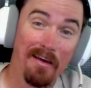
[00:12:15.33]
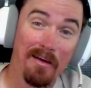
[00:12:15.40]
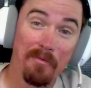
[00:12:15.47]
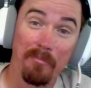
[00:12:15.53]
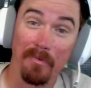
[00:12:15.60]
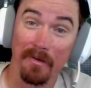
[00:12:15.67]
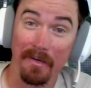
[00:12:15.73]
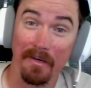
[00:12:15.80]

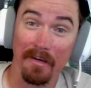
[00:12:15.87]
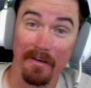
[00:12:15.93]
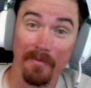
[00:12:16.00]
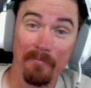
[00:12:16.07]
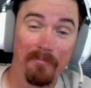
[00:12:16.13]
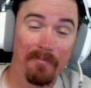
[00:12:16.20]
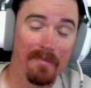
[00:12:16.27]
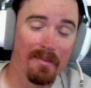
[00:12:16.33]
But yeah.
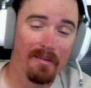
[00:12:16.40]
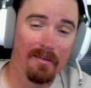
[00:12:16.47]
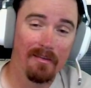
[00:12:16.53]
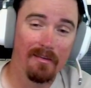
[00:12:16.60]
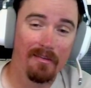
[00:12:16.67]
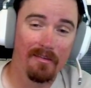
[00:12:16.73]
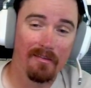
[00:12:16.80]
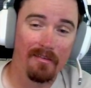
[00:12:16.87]

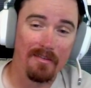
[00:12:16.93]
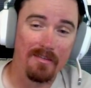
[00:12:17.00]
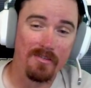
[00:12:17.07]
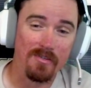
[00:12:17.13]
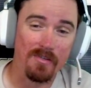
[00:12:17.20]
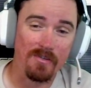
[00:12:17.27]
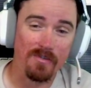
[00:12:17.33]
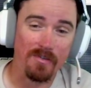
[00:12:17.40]
This
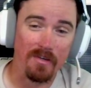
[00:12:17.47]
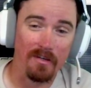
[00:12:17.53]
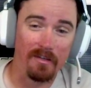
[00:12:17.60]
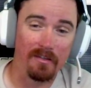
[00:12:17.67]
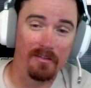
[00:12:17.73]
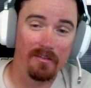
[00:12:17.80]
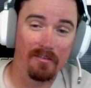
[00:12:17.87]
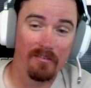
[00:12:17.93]
is
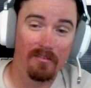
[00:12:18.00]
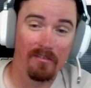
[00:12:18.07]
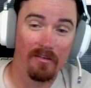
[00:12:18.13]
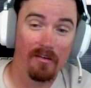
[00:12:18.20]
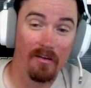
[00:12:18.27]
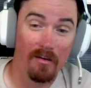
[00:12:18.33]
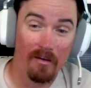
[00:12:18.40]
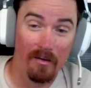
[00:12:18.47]

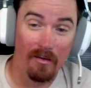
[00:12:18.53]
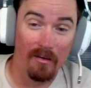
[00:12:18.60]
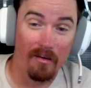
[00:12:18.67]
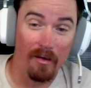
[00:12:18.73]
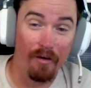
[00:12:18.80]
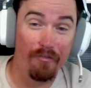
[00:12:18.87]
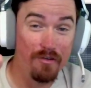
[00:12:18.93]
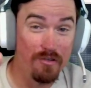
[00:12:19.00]

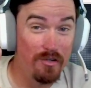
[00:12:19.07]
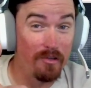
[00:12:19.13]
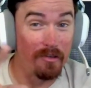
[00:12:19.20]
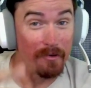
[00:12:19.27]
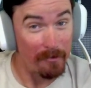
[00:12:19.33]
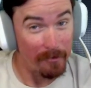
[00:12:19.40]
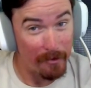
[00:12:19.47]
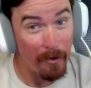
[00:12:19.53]
eventually
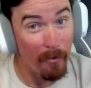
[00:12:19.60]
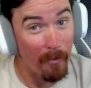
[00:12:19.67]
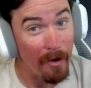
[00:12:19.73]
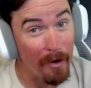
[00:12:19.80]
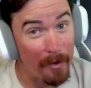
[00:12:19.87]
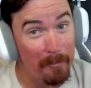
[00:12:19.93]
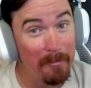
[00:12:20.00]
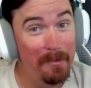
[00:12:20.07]
it'll go up.